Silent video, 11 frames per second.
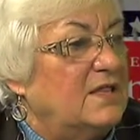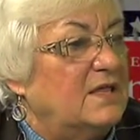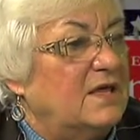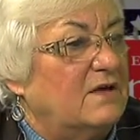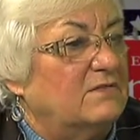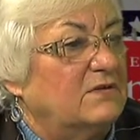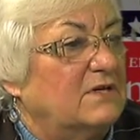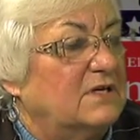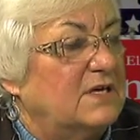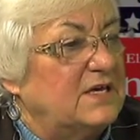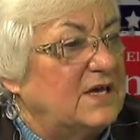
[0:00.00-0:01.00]
They have little
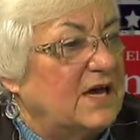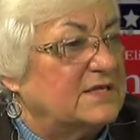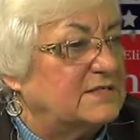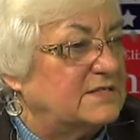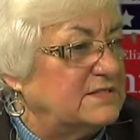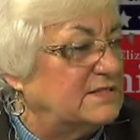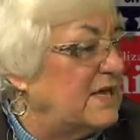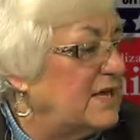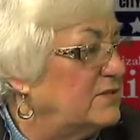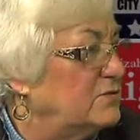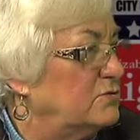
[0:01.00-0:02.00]
kiosks
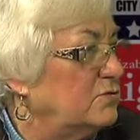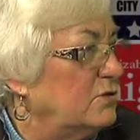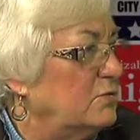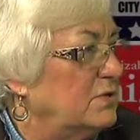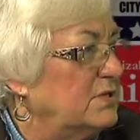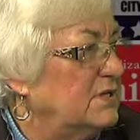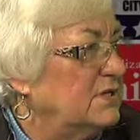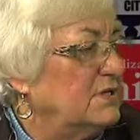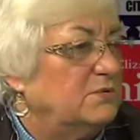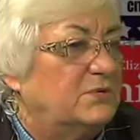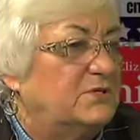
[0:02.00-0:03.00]
inside the store
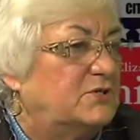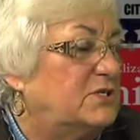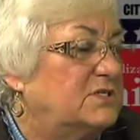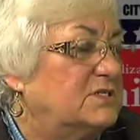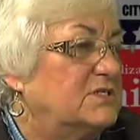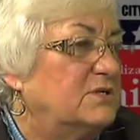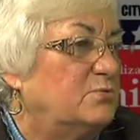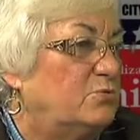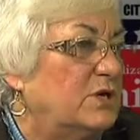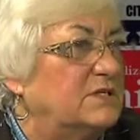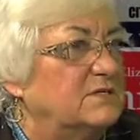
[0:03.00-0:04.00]
with cheeses and
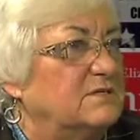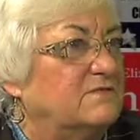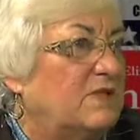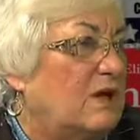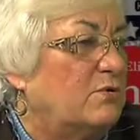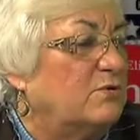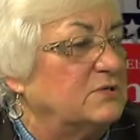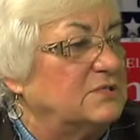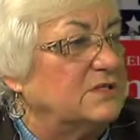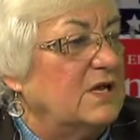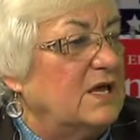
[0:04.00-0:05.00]
breads and
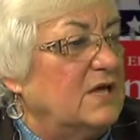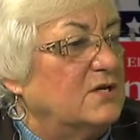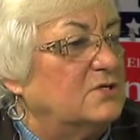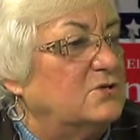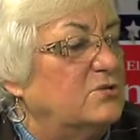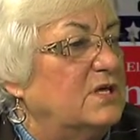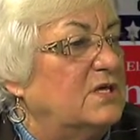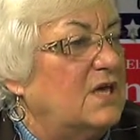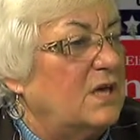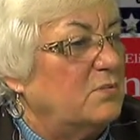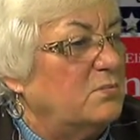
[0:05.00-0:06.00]
flours. And so they
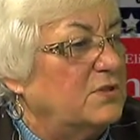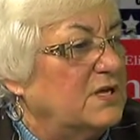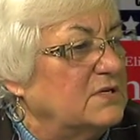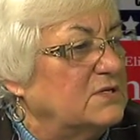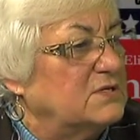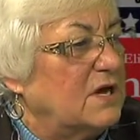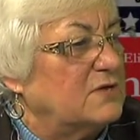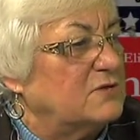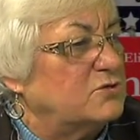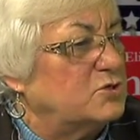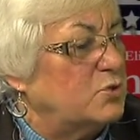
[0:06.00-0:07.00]
came with us,
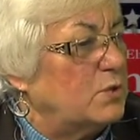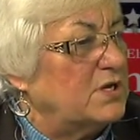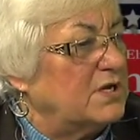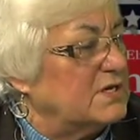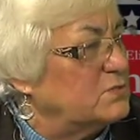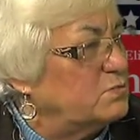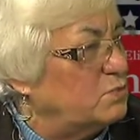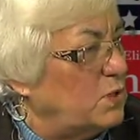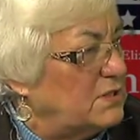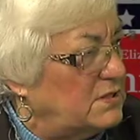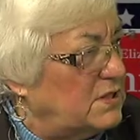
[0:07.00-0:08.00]
showing us
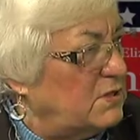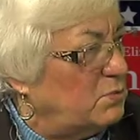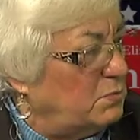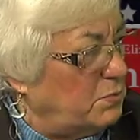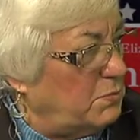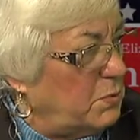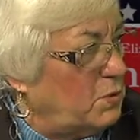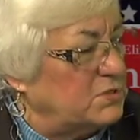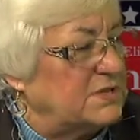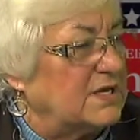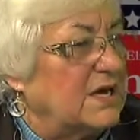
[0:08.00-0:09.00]
what they were
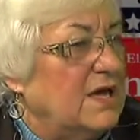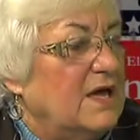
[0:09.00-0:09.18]
proposing.